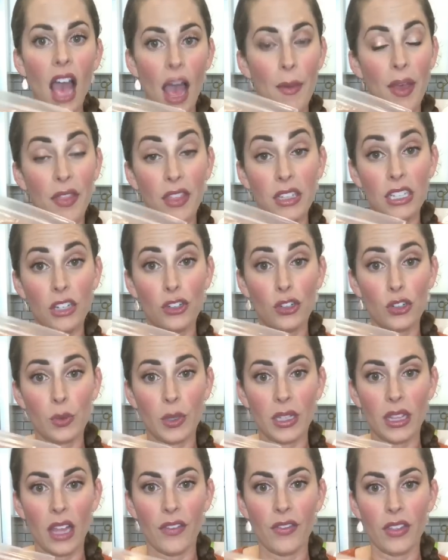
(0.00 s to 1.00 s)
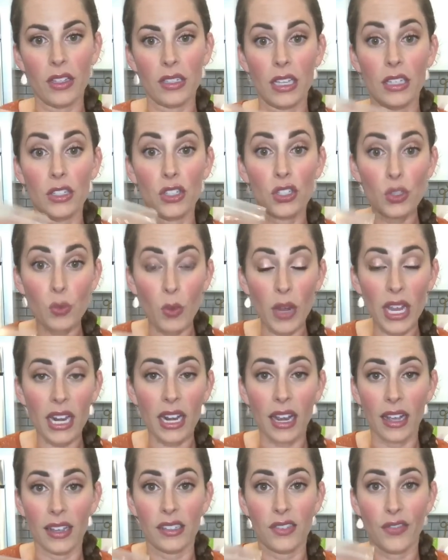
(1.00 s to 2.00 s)
I bet the teachers would love this. It's
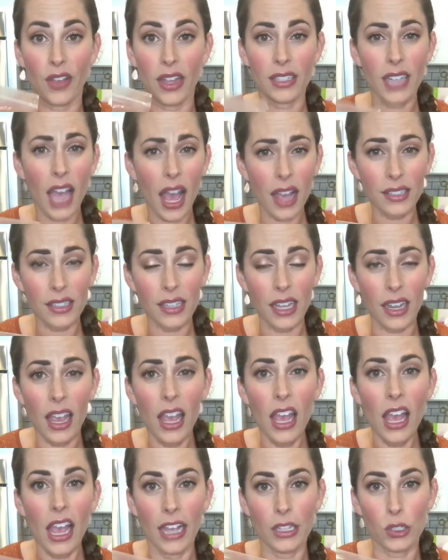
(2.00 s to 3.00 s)
sweet, it's fantastic,